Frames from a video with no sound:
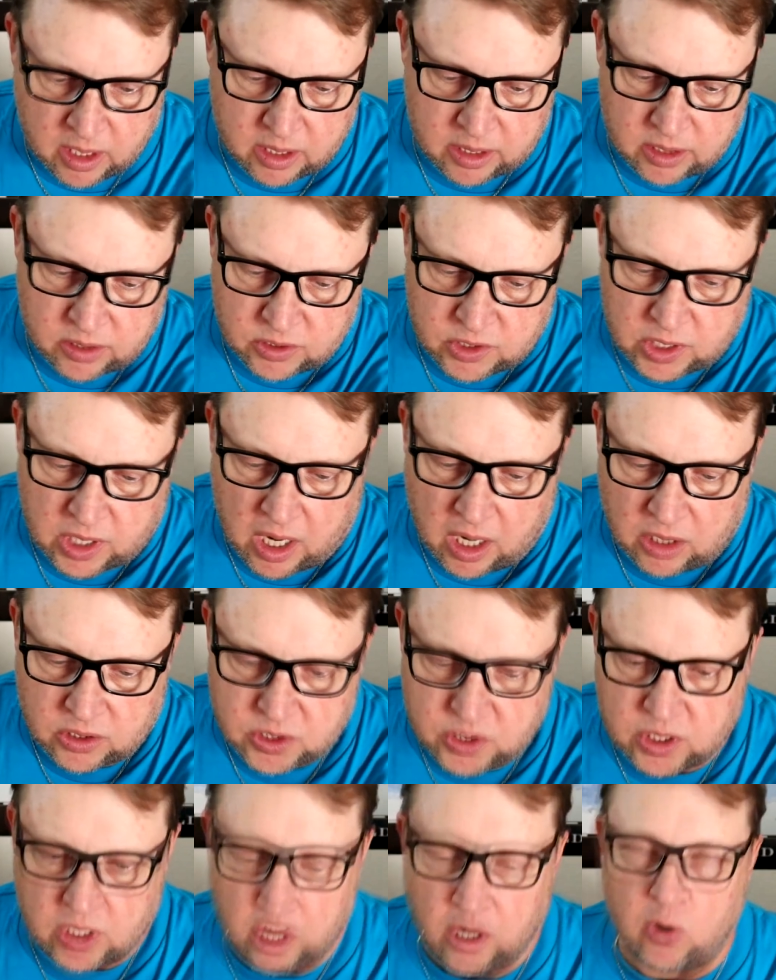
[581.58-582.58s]
There's
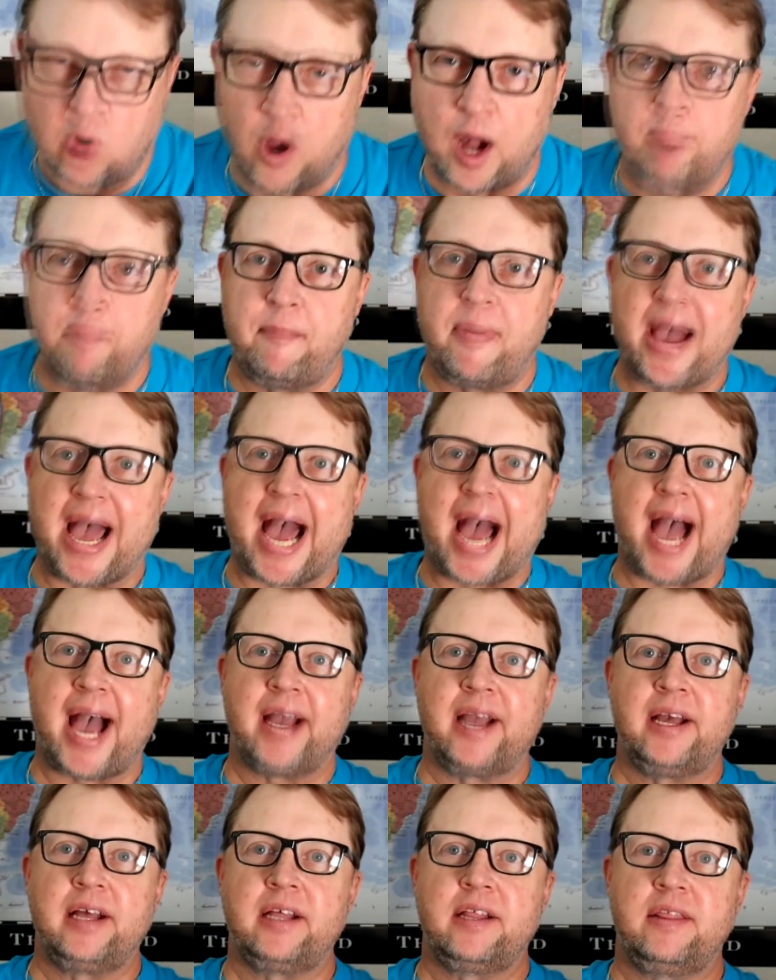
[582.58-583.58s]
also a
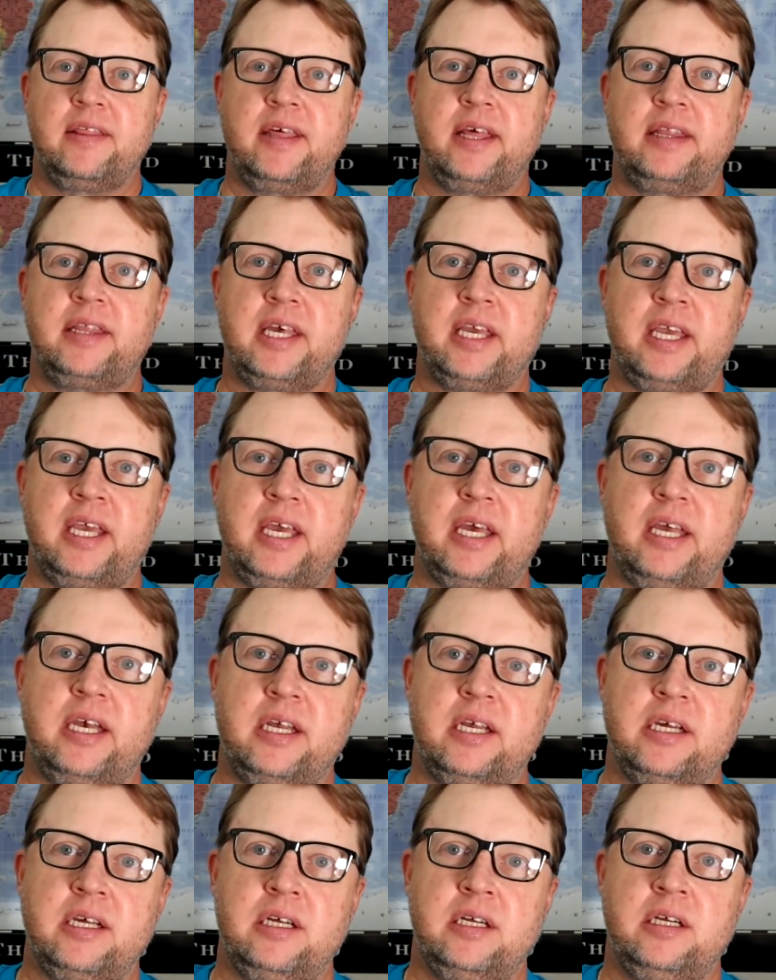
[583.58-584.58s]
bag that the kit
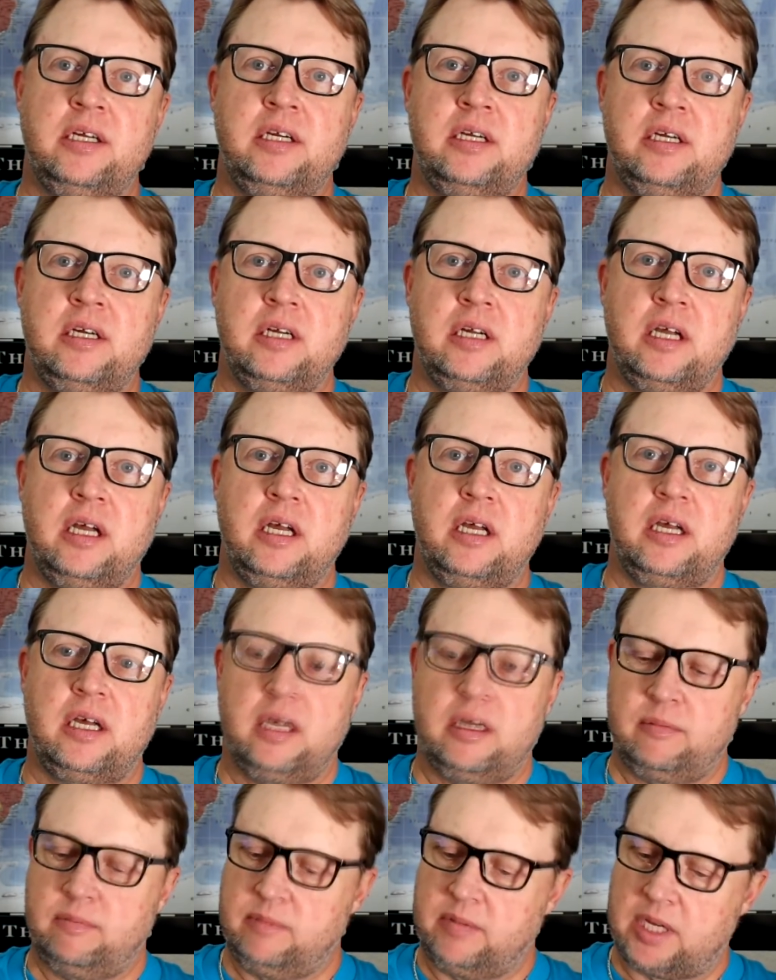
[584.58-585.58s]

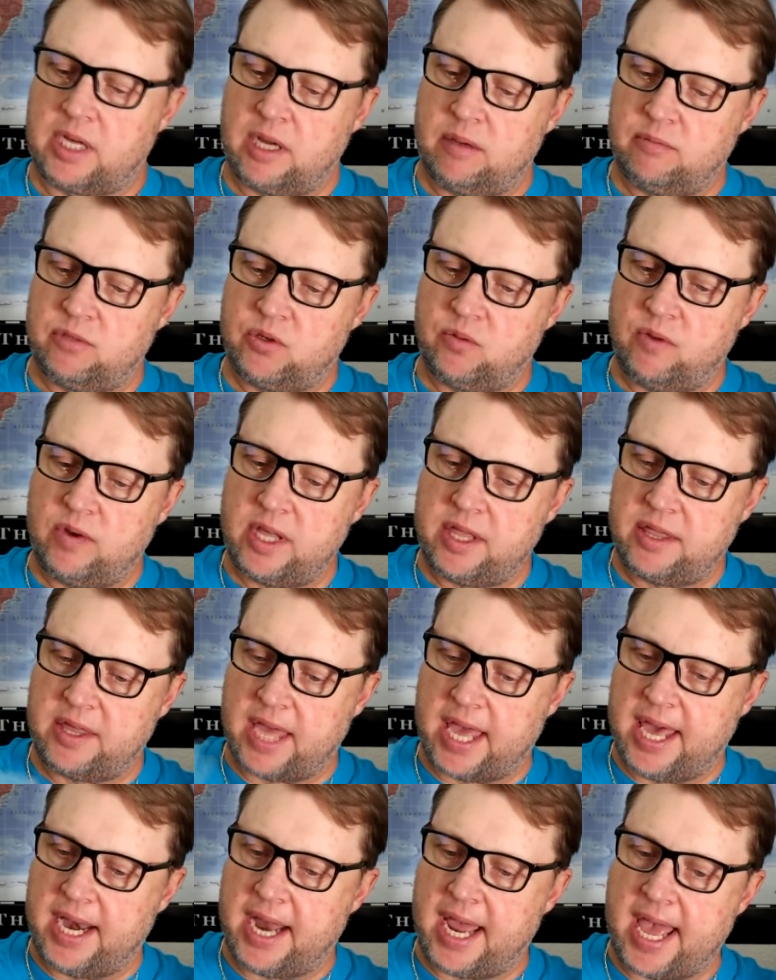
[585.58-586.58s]
comes with,
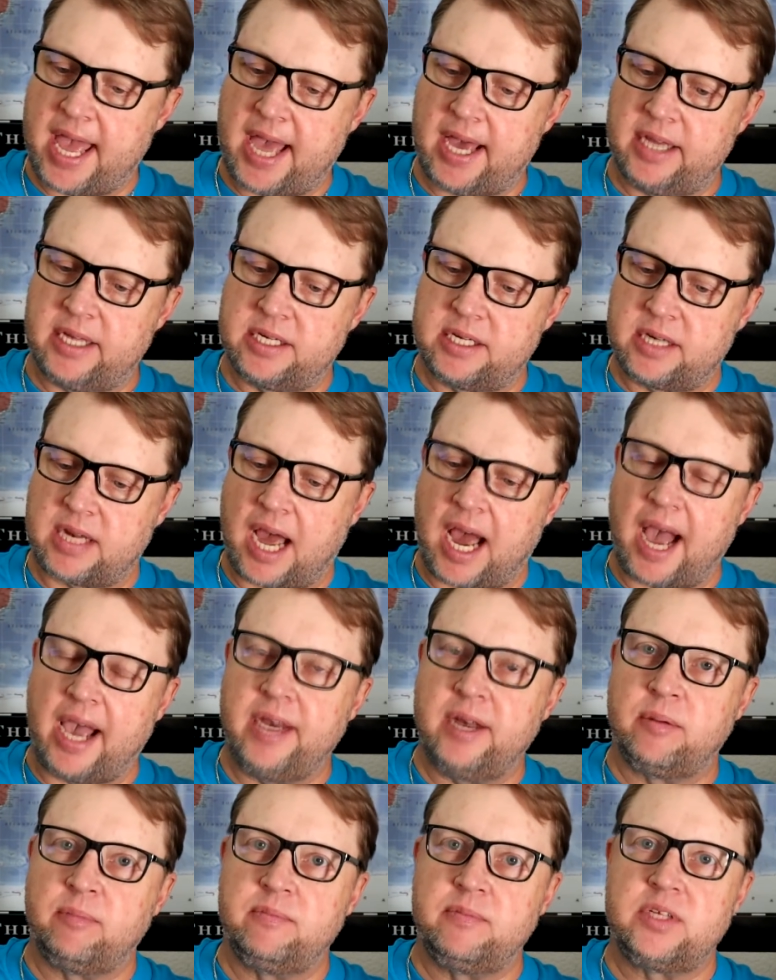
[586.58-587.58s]
and it has
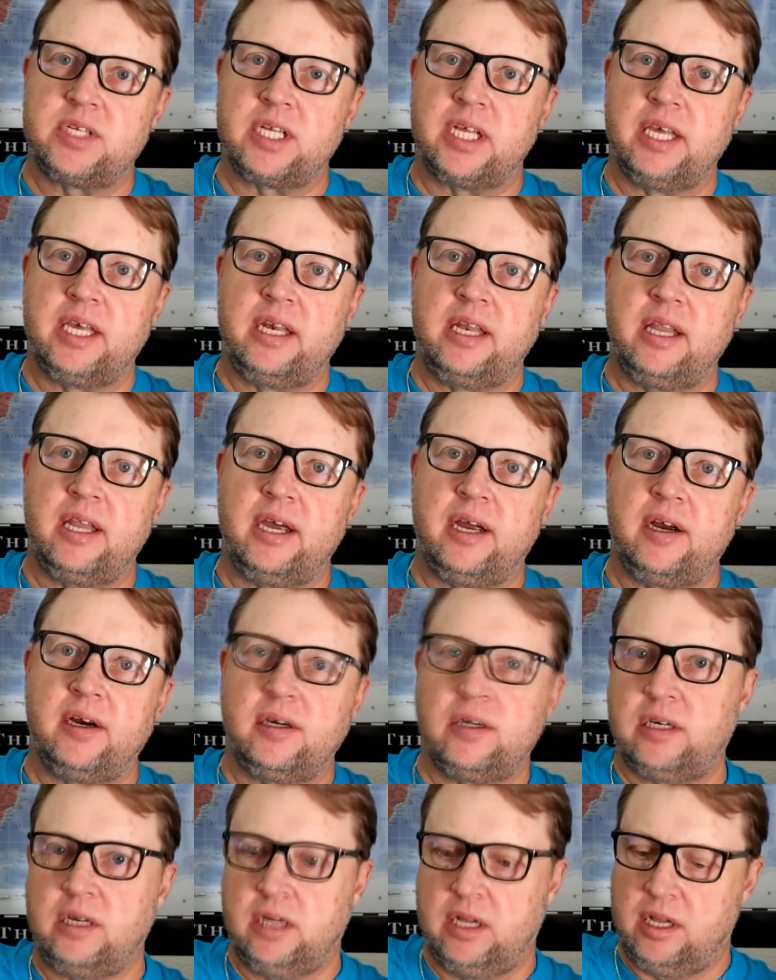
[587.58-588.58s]
items in
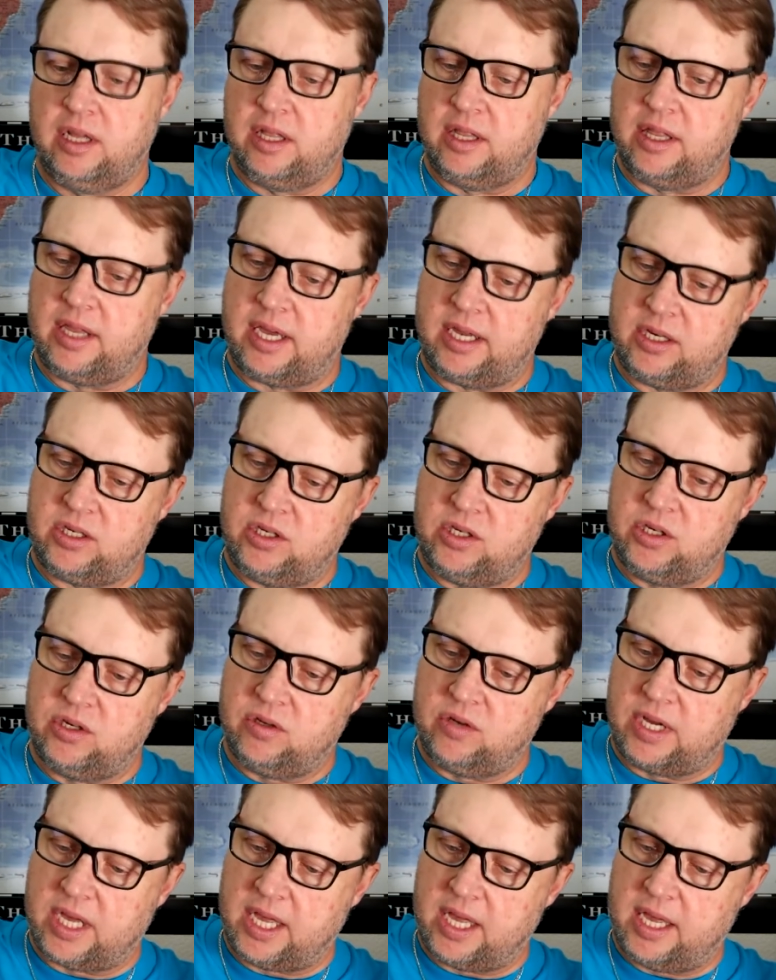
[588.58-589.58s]
there that you
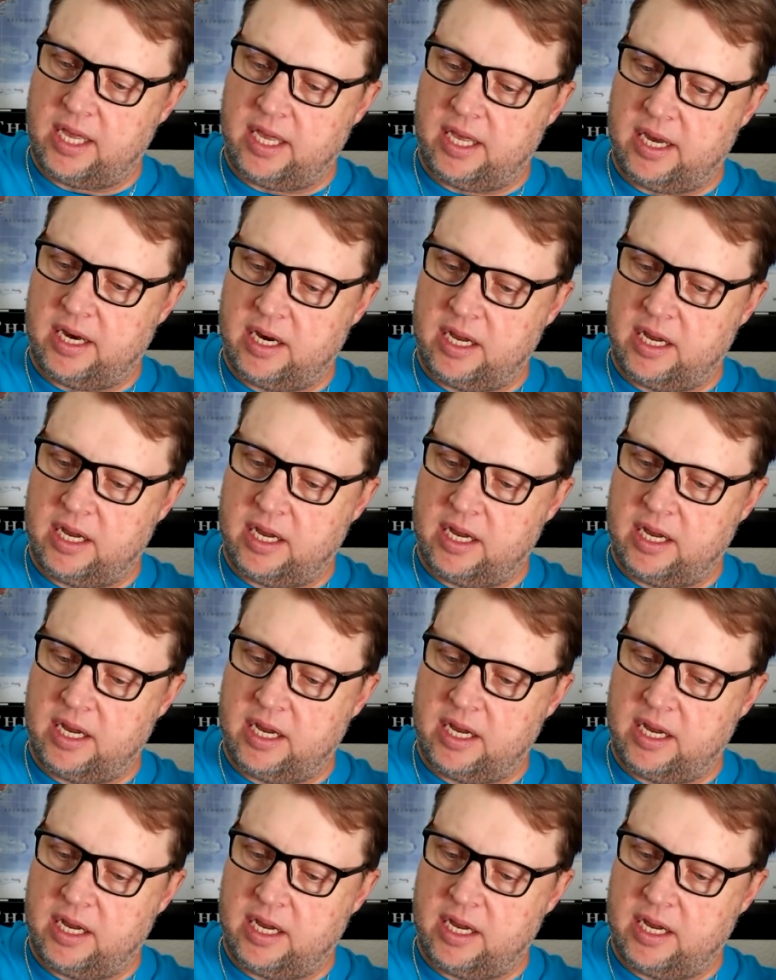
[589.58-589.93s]
can